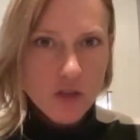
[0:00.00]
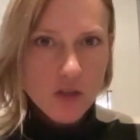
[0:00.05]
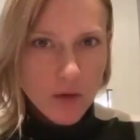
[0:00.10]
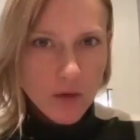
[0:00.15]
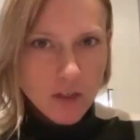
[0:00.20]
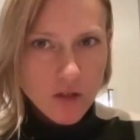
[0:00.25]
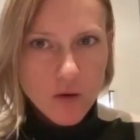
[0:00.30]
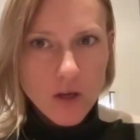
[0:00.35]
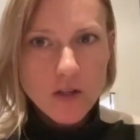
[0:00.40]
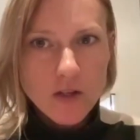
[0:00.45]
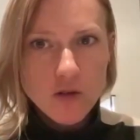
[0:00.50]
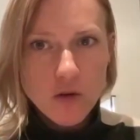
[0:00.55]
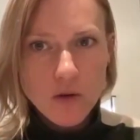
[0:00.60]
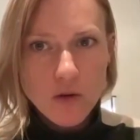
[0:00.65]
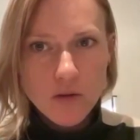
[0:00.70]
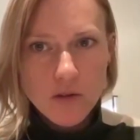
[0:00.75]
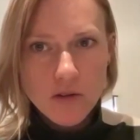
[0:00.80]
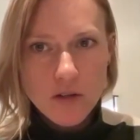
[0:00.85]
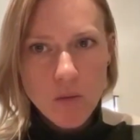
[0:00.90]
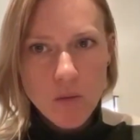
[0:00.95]
So I do
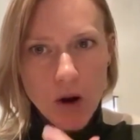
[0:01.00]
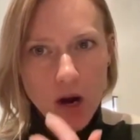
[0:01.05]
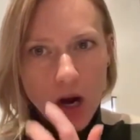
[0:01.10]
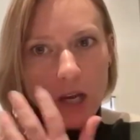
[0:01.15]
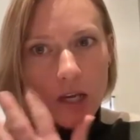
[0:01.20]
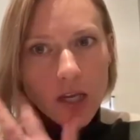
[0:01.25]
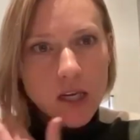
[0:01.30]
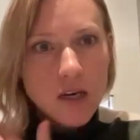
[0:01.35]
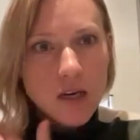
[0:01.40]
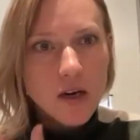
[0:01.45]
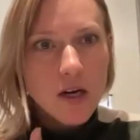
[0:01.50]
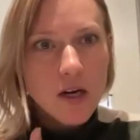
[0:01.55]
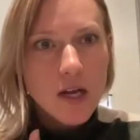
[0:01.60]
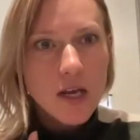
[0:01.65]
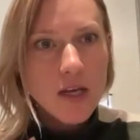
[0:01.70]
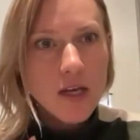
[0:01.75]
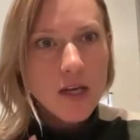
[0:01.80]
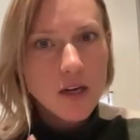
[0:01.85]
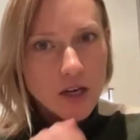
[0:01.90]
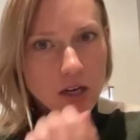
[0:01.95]
consultancy work here
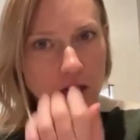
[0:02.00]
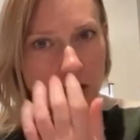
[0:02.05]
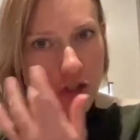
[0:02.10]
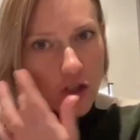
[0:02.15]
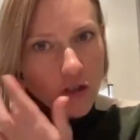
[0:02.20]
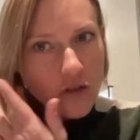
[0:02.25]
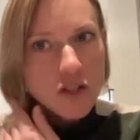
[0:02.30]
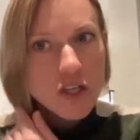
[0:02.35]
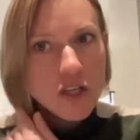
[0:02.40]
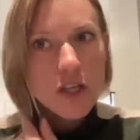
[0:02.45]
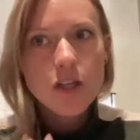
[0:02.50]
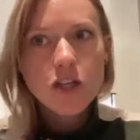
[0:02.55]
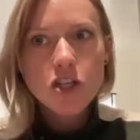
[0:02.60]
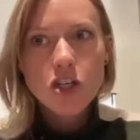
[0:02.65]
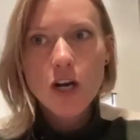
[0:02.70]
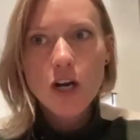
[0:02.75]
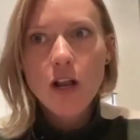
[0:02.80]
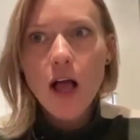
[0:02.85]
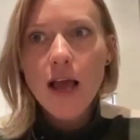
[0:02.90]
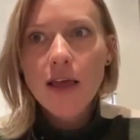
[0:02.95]
in Jersey and the
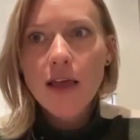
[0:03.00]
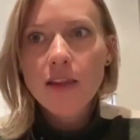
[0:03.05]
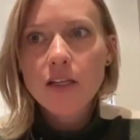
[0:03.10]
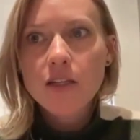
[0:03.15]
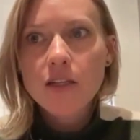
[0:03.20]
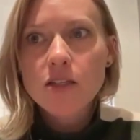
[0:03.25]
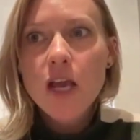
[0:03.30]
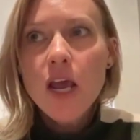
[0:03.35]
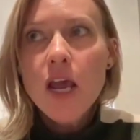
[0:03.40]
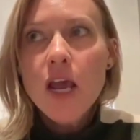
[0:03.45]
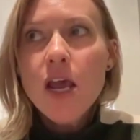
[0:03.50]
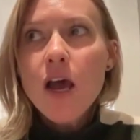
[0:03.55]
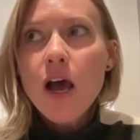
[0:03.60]
Channel Islands,